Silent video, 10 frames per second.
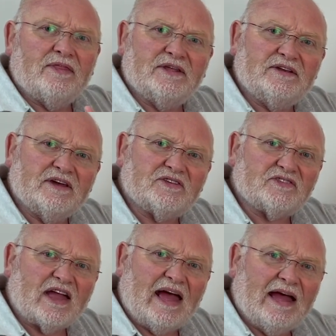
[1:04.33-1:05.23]
the
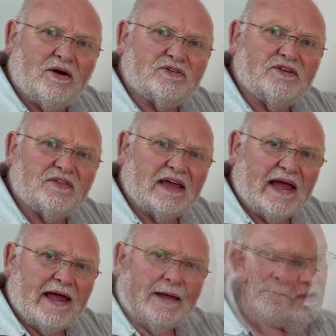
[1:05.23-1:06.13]
dust out of the
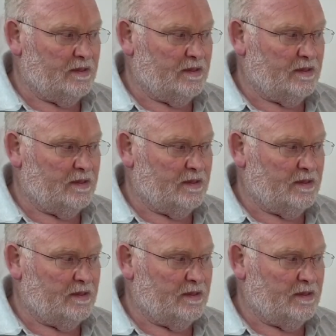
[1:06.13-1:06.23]
air.